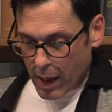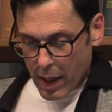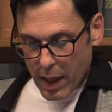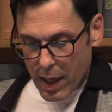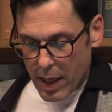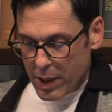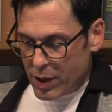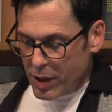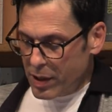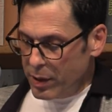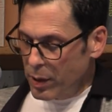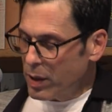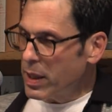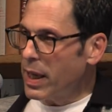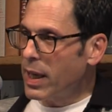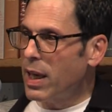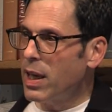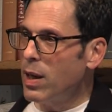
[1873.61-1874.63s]
He just
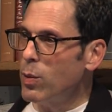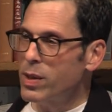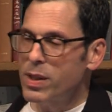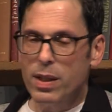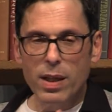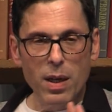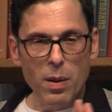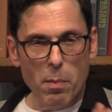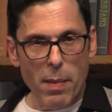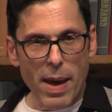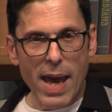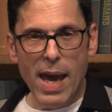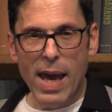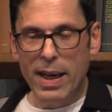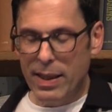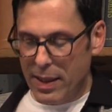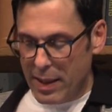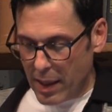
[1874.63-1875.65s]
looked like he was in
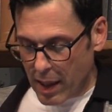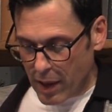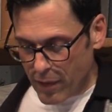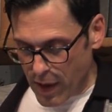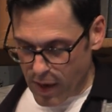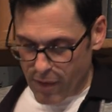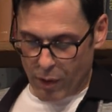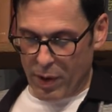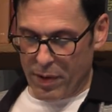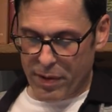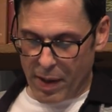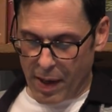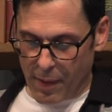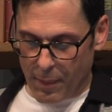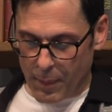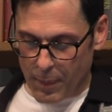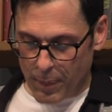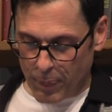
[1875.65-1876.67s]
command of
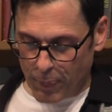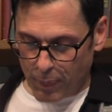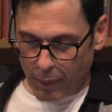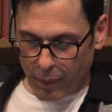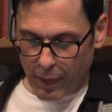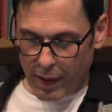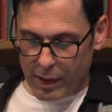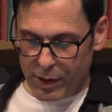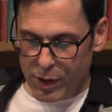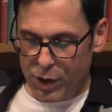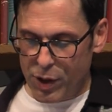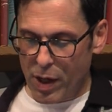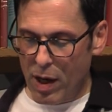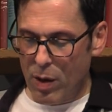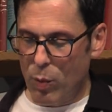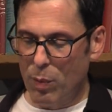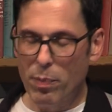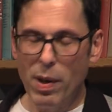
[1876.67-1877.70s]
everything.
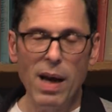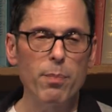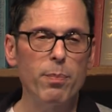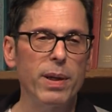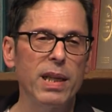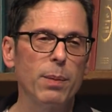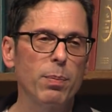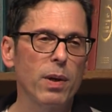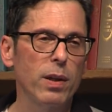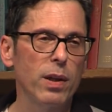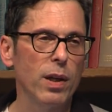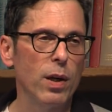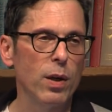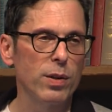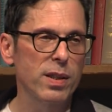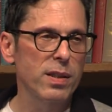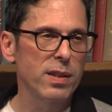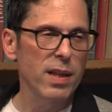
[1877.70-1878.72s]
Jerry would buy beat-up
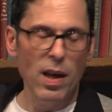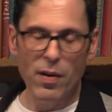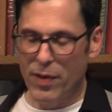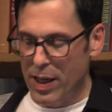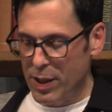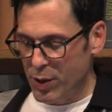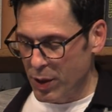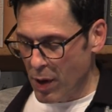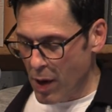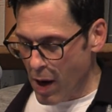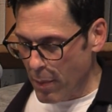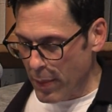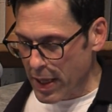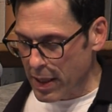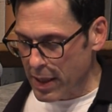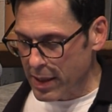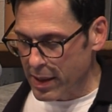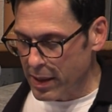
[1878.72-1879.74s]
clothes at Salvation
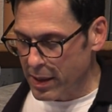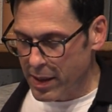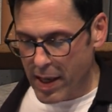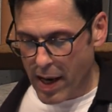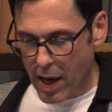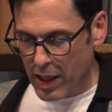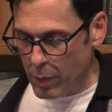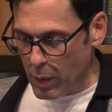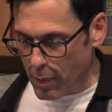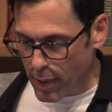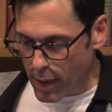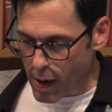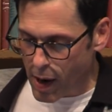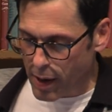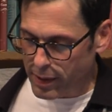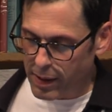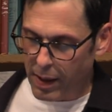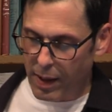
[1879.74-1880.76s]
Armies and tear them
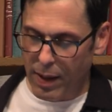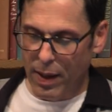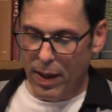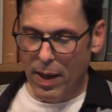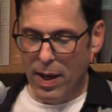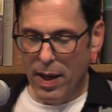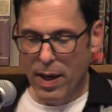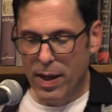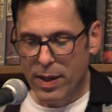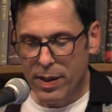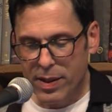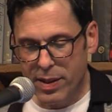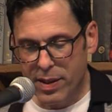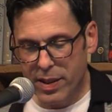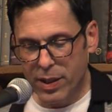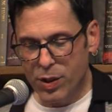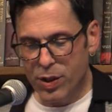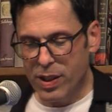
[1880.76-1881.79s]
apart and
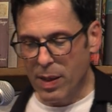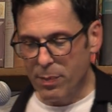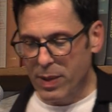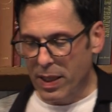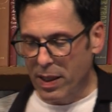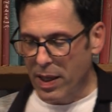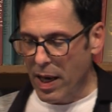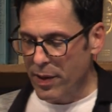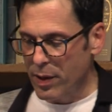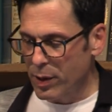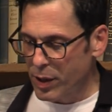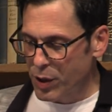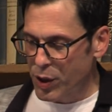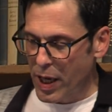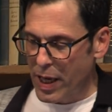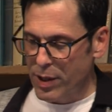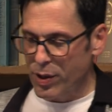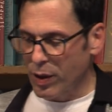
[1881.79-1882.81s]
stitch them together to
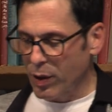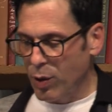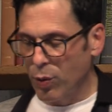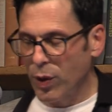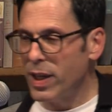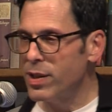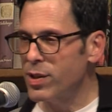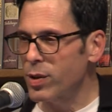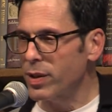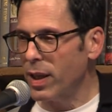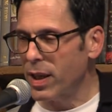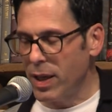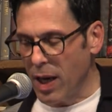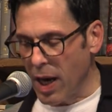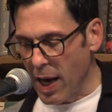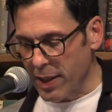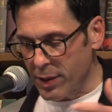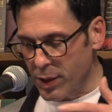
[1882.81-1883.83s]
change the crease or the
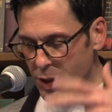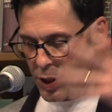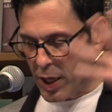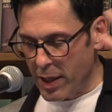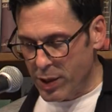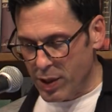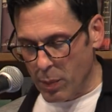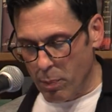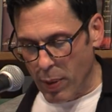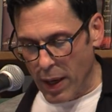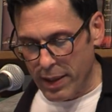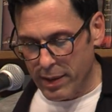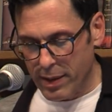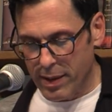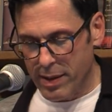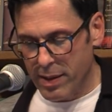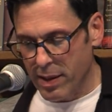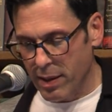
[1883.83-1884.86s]
cut and change the
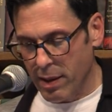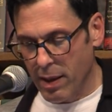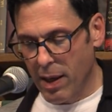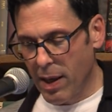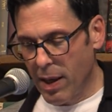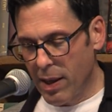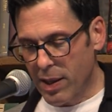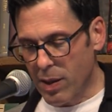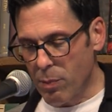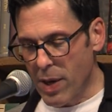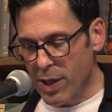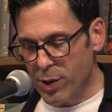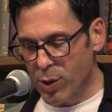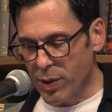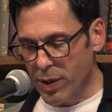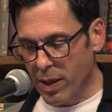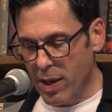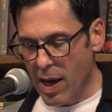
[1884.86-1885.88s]
buttons and the
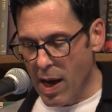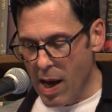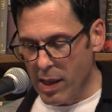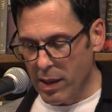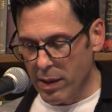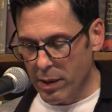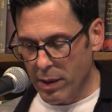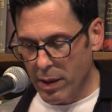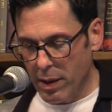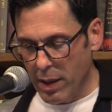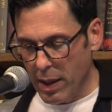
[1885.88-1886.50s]
measure of the collar.